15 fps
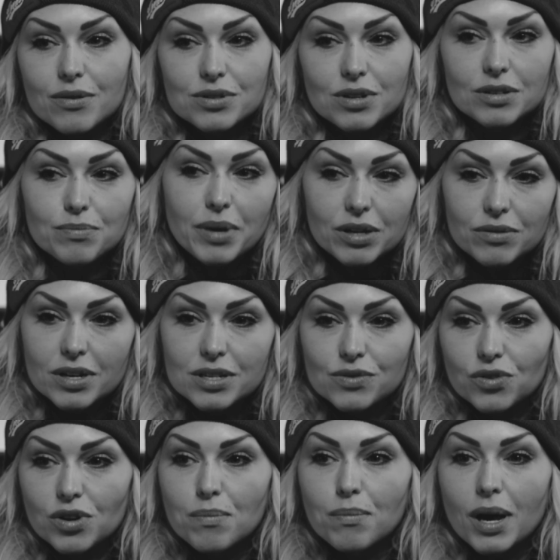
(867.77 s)
I was on bed rest
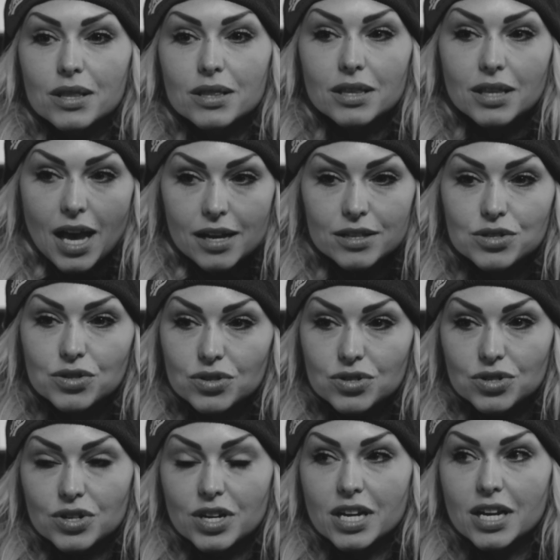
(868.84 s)
for a month, had
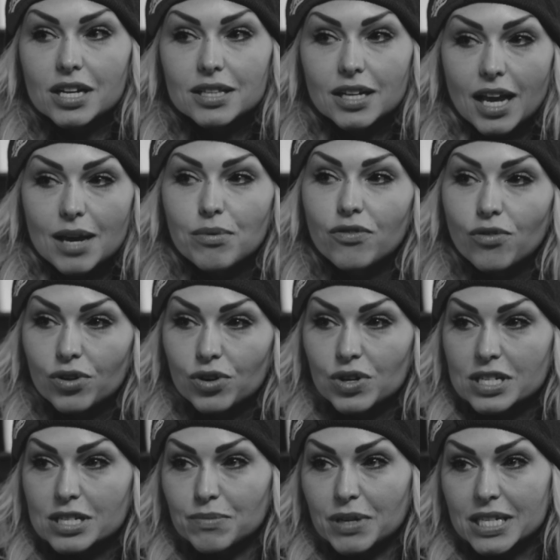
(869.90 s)
surgery the day before
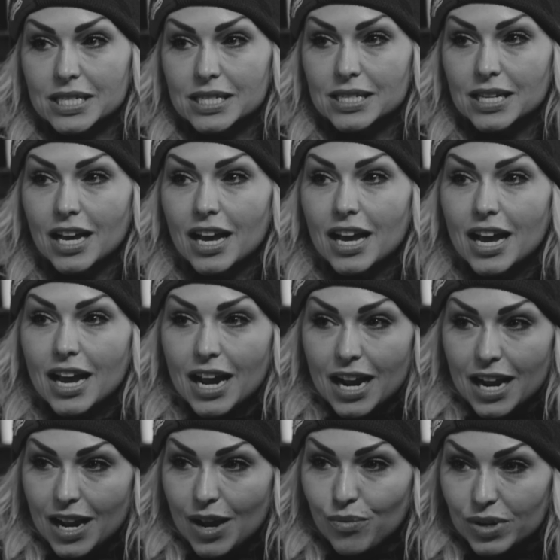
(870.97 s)
Christmas.
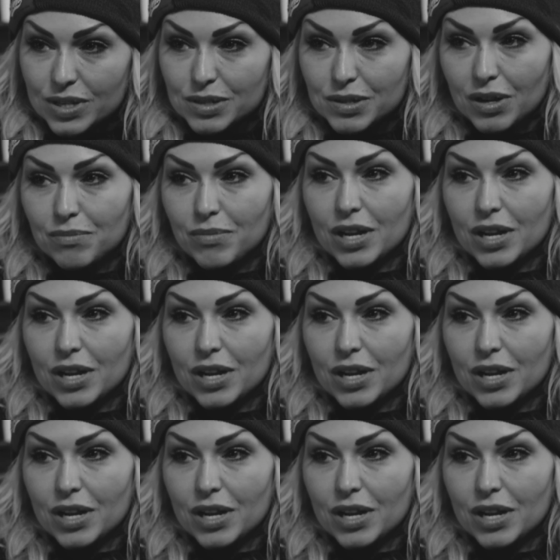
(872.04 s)
was on